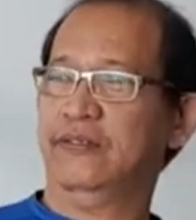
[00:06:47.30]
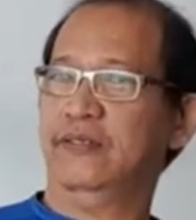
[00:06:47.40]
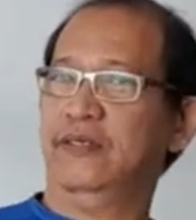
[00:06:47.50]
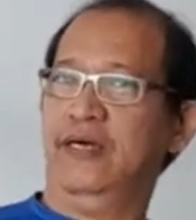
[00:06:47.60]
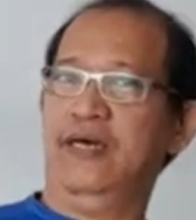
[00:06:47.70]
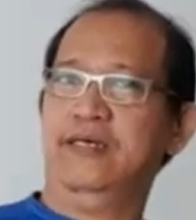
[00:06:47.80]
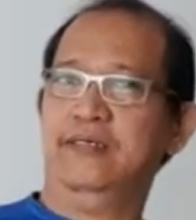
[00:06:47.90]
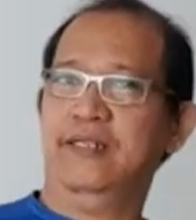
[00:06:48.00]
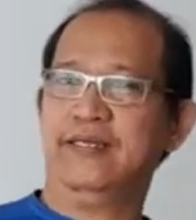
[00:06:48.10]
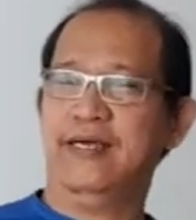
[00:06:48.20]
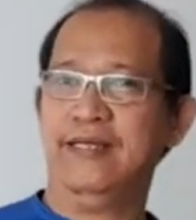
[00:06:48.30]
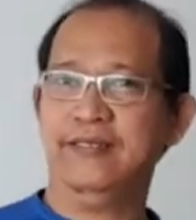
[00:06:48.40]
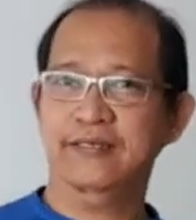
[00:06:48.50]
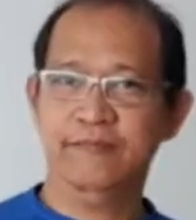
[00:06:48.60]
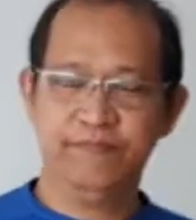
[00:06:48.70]
Yeah, like
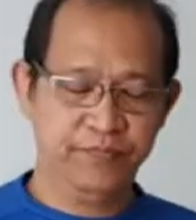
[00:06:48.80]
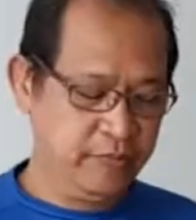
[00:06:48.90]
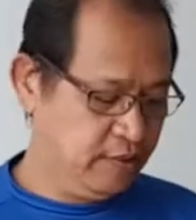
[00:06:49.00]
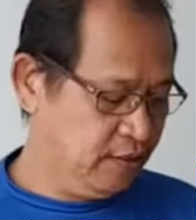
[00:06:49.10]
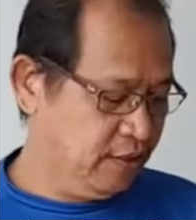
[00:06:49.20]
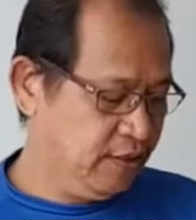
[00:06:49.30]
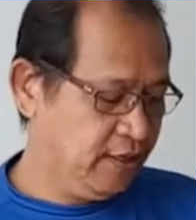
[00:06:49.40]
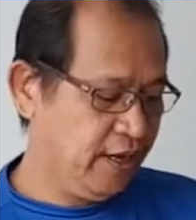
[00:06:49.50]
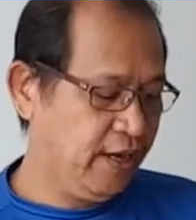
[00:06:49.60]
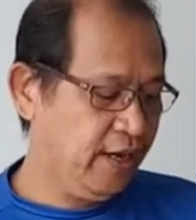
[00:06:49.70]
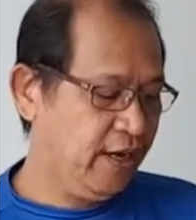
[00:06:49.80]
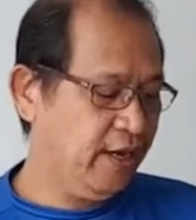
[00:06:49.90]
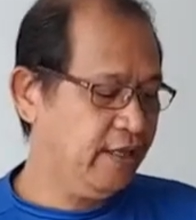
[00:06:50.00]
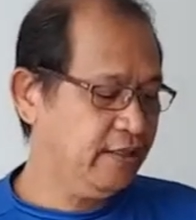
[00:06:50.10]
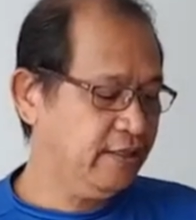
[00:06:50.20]
that.
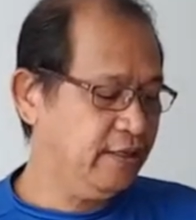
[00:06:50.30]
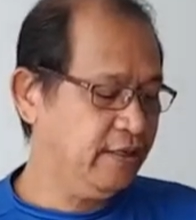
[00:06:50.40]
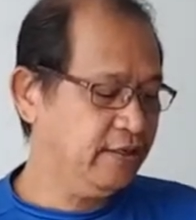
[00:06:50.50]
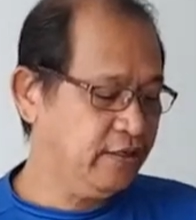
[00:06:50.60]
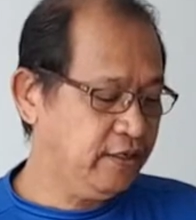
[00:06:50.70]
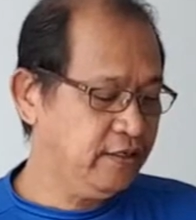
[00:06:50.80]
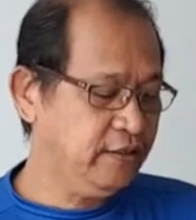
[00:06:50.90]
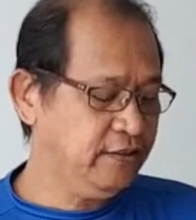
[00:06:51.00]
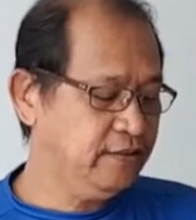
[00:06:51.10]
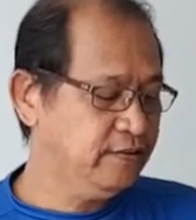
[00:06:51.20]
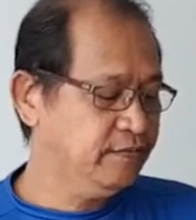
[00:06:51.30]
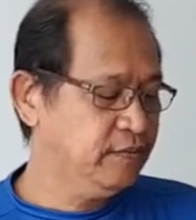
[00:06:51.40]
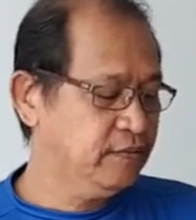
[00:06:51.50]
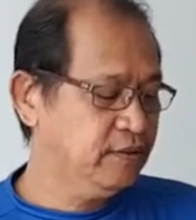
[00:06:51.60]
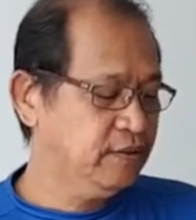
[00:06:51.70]
And here
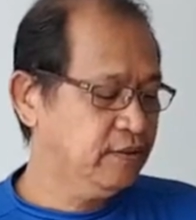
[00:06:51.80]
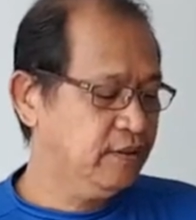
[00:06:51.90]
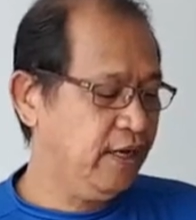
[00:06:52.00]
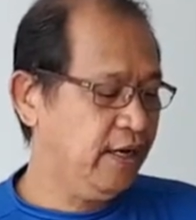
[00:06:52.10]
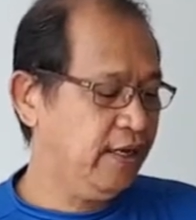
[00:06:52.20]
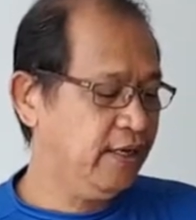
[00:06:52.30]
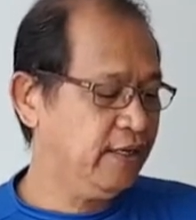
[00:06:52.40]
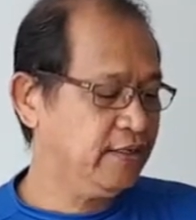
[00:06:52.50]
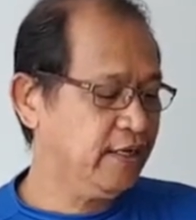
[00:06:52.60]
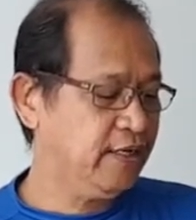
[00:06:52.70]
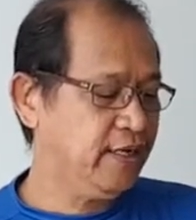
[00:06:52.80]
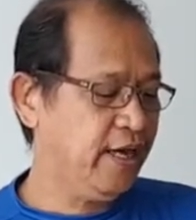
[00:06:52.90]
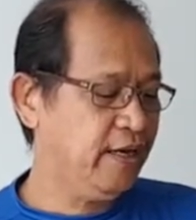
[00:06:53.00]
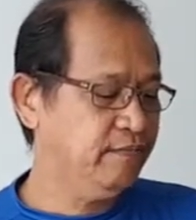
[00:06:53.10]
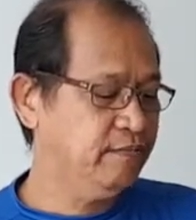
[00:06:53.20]
I can
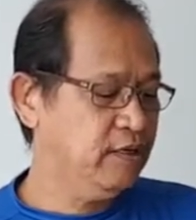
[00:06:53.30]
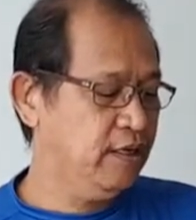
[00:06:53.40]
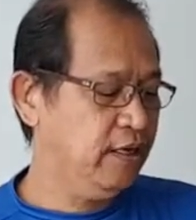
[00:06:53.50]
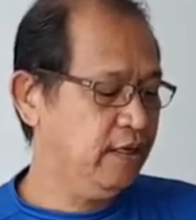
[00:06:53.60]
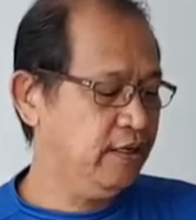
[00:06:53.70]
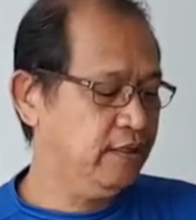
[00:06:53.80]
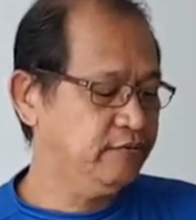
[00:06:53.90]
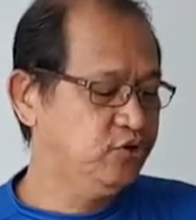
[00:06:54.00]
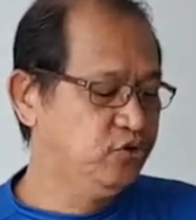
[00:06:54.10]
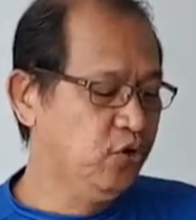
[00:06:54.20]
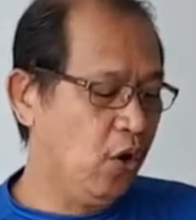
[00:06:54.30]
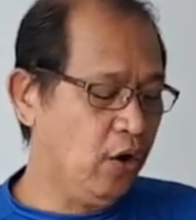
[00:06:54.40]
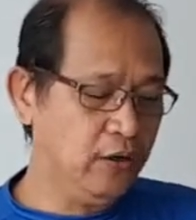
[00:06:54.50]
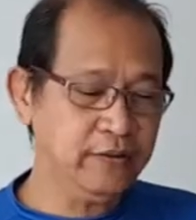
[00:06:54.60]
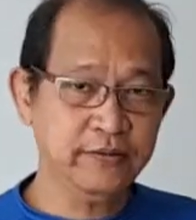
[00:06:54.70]
have
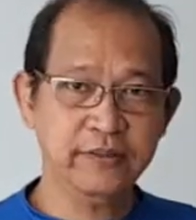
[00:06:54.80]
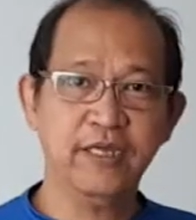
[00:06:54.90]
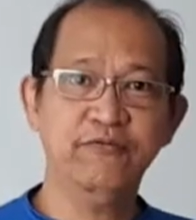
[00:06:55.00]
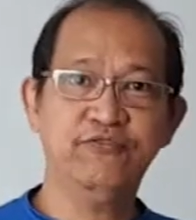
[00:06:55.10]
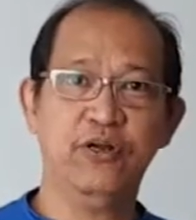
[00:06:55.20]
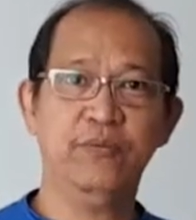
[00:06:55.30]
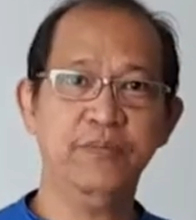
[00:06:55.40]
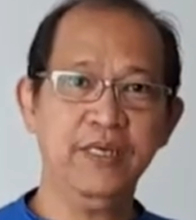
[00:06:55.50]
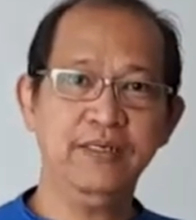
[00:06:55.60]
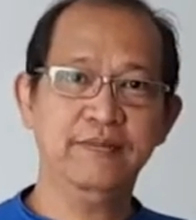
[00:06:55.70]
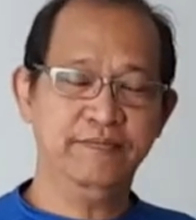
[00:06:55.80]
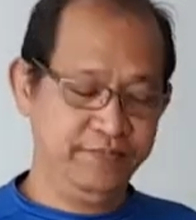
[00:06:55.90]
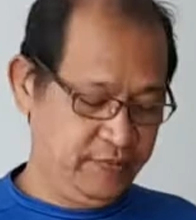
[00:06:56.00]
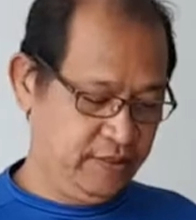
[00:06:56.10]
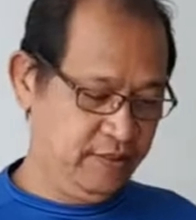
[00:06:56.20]
dogs in front of me.
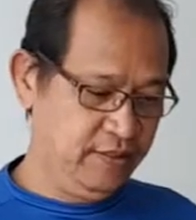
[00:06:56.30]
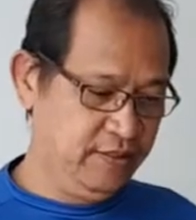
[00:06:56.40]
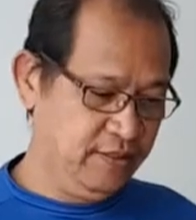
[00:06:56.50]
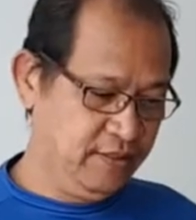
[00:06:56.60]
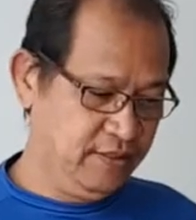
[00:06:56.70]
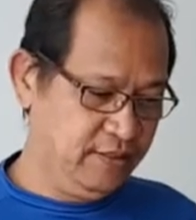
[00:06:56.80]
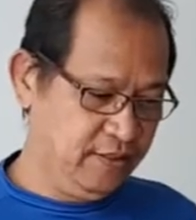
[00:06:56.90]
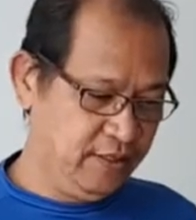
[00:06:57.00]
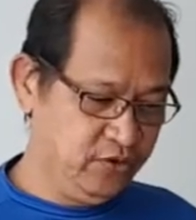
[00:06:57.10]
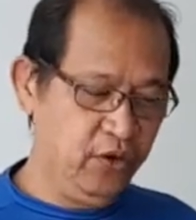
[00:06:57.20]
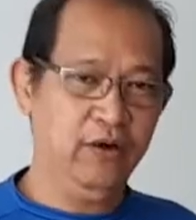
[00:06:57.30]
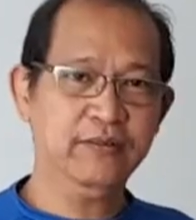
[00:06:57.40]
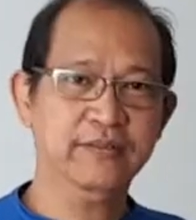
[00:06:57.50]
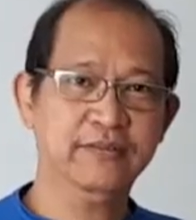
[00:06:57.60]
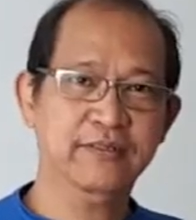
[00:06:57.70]
The
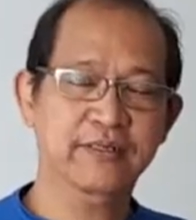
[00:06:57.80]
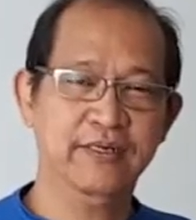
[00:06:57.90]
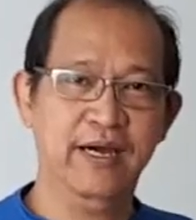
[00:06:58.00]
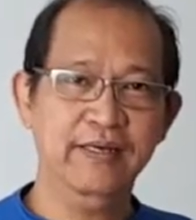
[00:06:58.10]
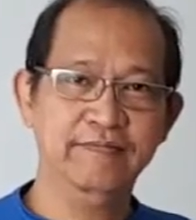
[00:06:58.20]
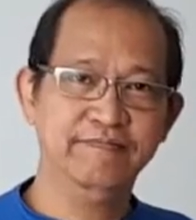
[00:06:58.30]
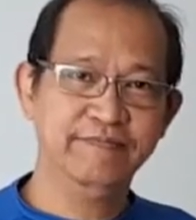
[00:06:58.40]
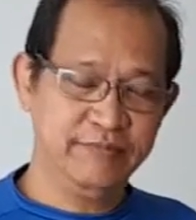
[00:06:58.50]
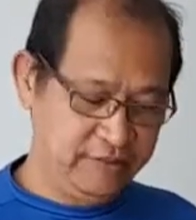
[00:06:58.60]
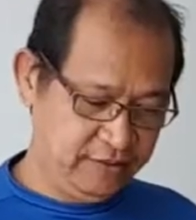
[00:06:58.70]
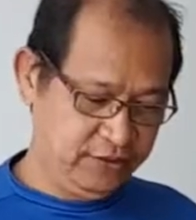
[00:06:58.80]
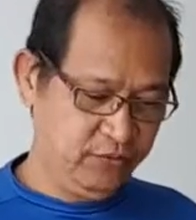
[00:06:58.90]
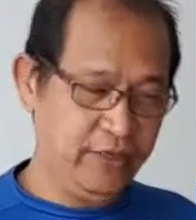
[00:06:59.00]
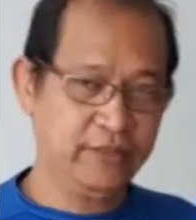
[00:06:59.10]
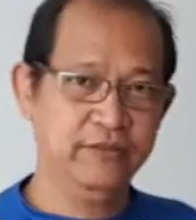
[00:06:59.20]
dogs, yeah, it's
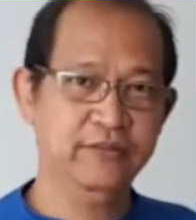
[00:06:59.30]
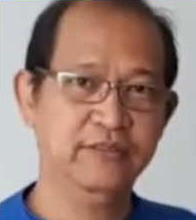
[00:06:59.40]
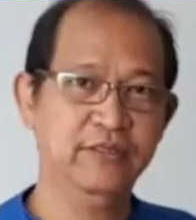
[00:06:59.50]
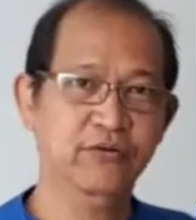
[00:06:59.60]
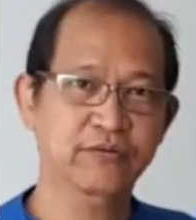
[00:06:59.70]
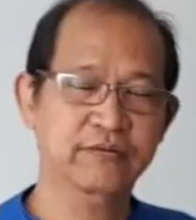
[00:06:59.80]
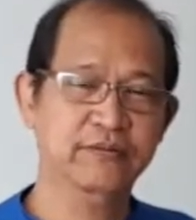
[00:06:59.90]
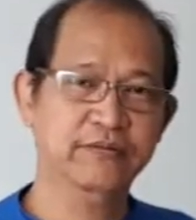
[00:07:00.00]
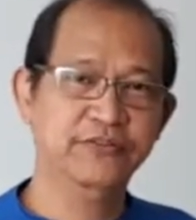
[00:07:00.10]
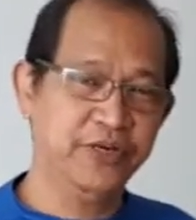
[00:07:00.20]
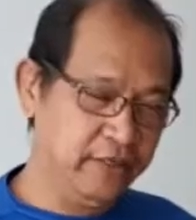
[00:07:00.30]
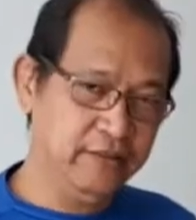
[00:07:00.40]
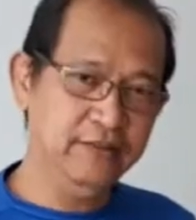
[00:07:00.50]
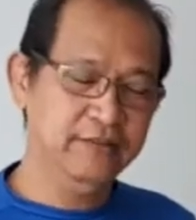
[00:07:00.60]
quite good. It's look real.